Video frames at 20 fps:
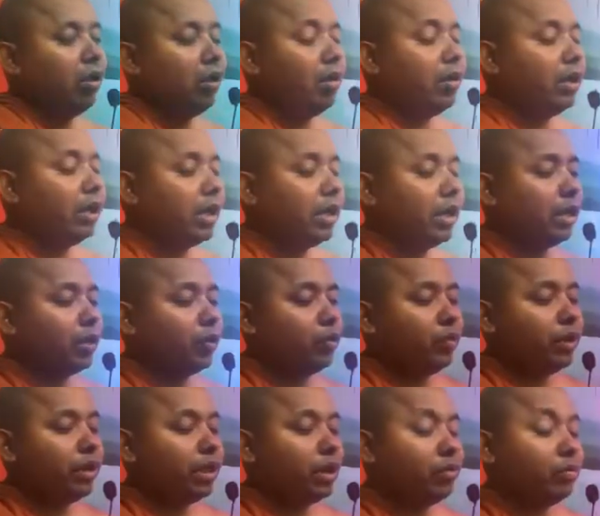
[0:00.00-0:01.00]
Okay,
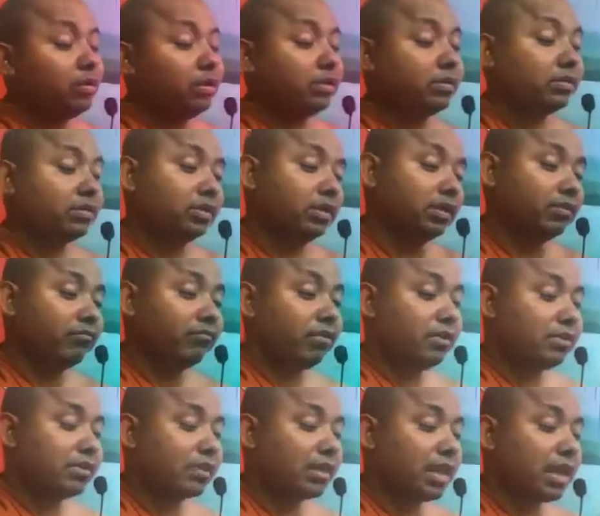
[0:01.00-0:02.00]
when I was in the
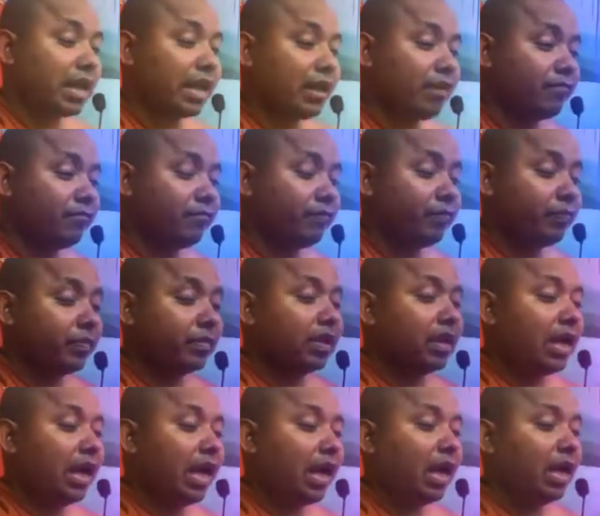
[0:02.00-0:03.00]
first life,
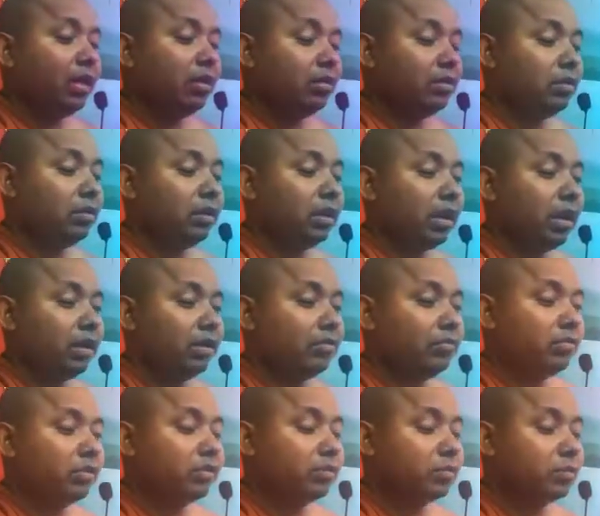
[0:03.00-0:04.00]
I
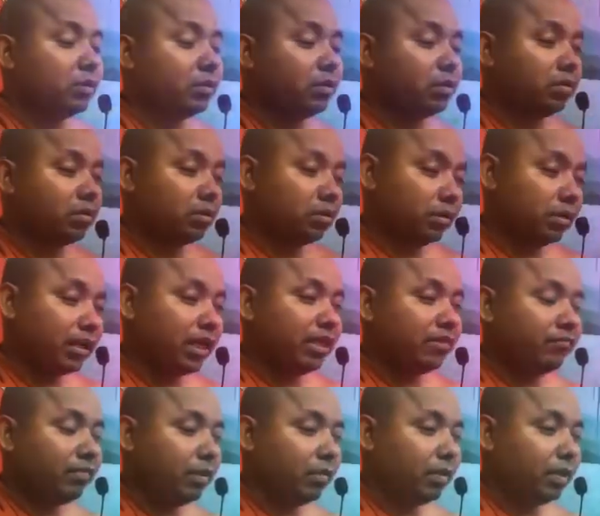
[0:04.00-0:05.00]
was born
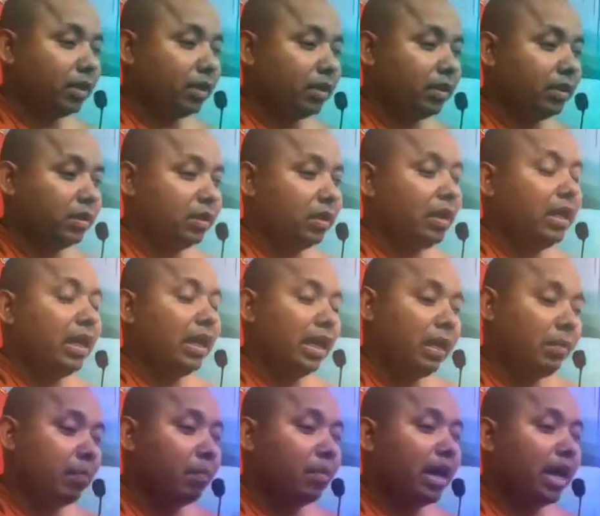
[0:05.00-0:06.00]
that family,
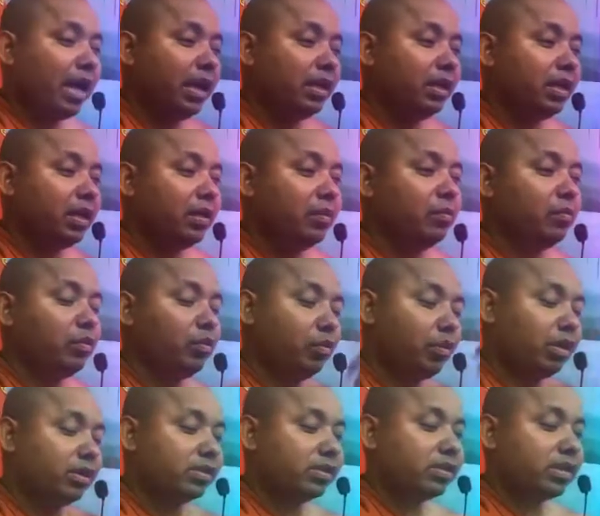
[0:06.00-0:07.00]
and my name
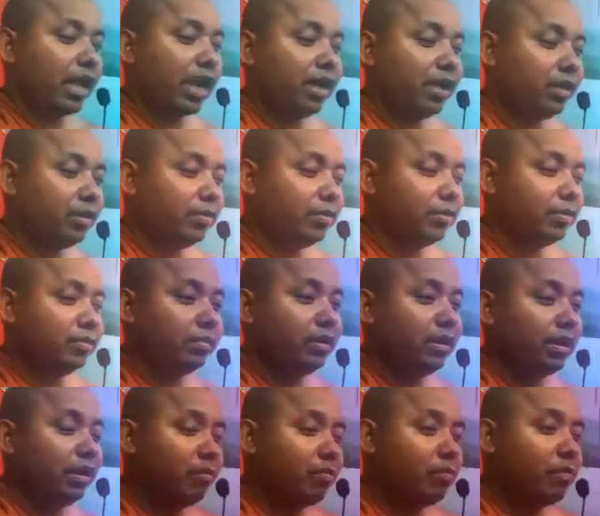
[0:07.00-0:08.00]
was Dario.
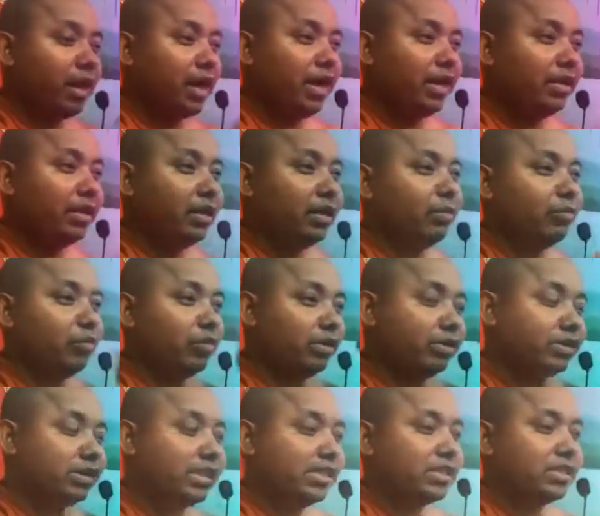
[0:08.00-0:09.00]
My name
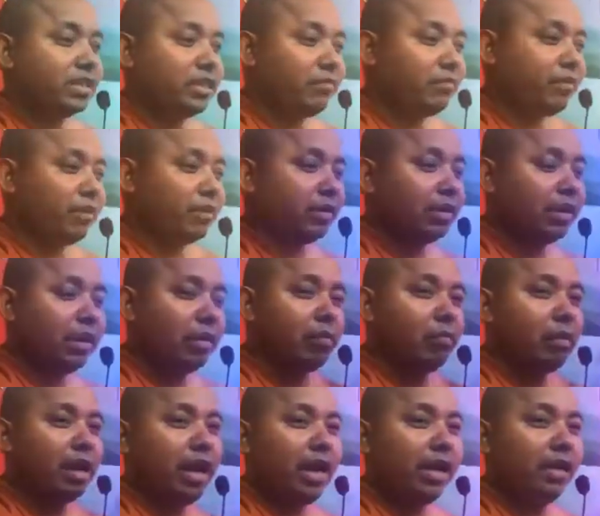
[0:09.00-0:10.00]
was Stephen.
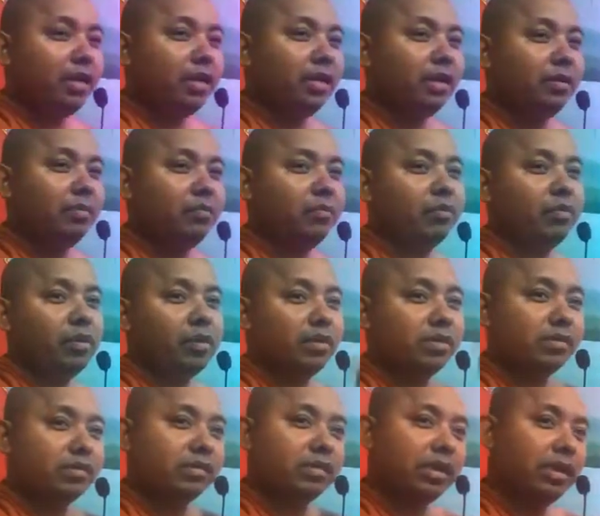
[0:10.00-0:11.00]
My name
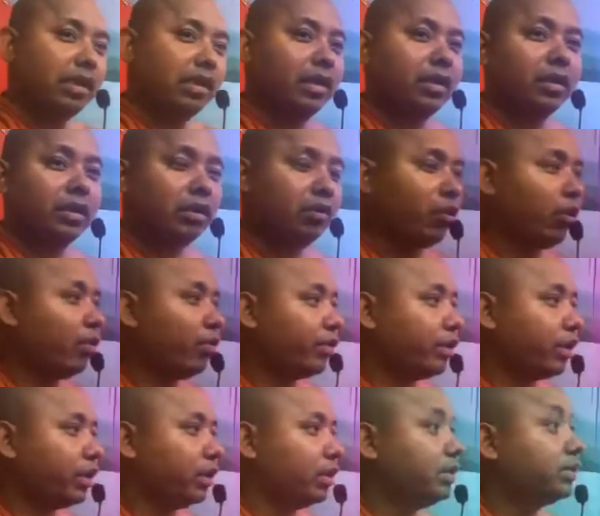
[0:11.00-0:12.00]
was the
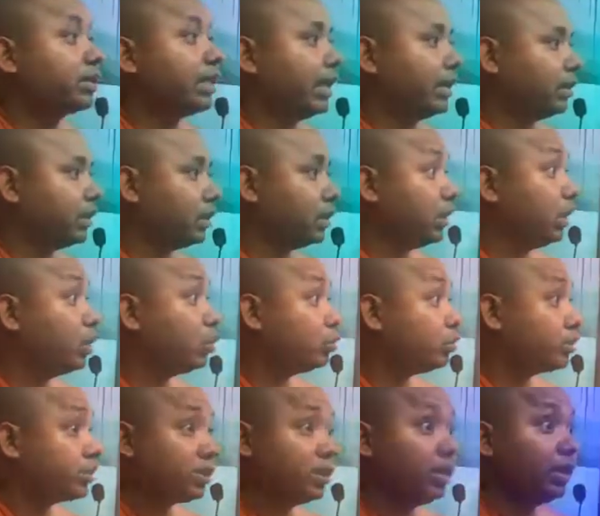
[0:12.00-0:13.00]
Corey. It's like that. He
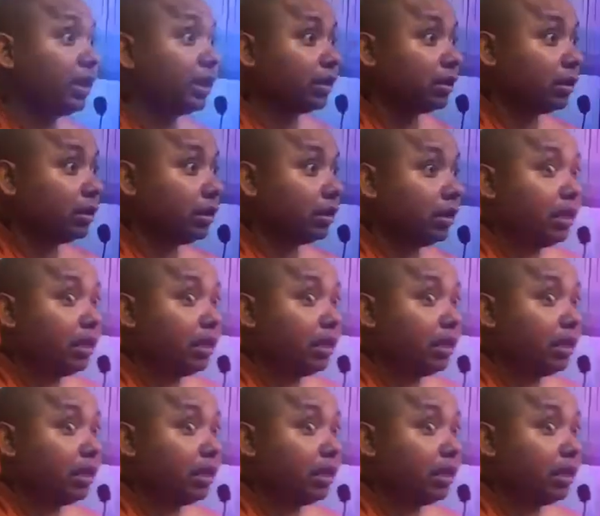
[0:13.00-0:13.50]
could see that.